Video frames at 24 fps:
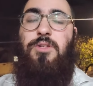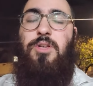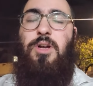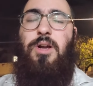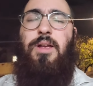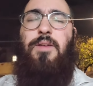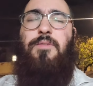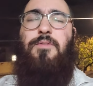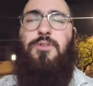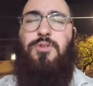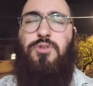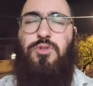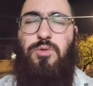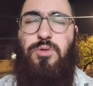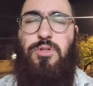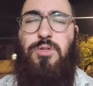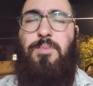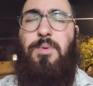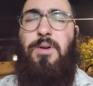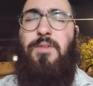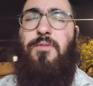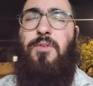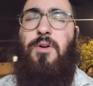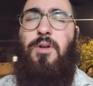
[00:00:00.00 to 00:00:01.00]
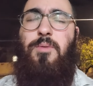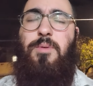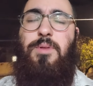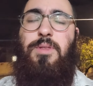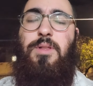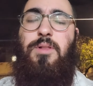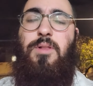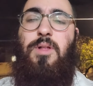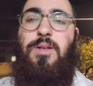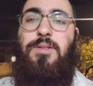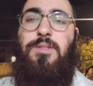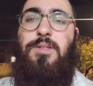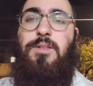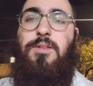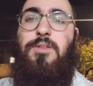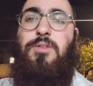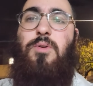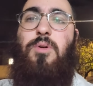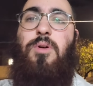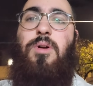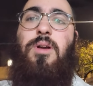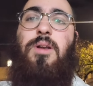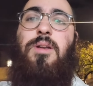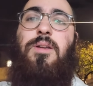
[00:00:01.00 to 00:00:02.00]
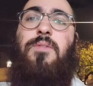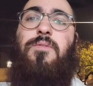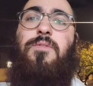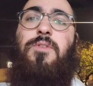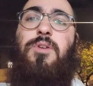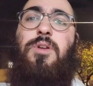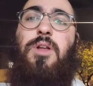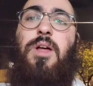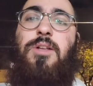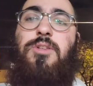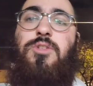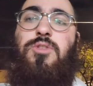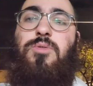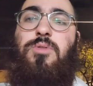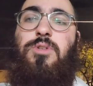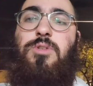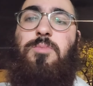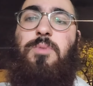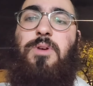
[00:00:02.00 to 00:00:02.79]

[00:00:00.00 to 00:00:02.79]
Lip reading: if you're Jewish, by following the laws of the Torah, and if you're not Jewish,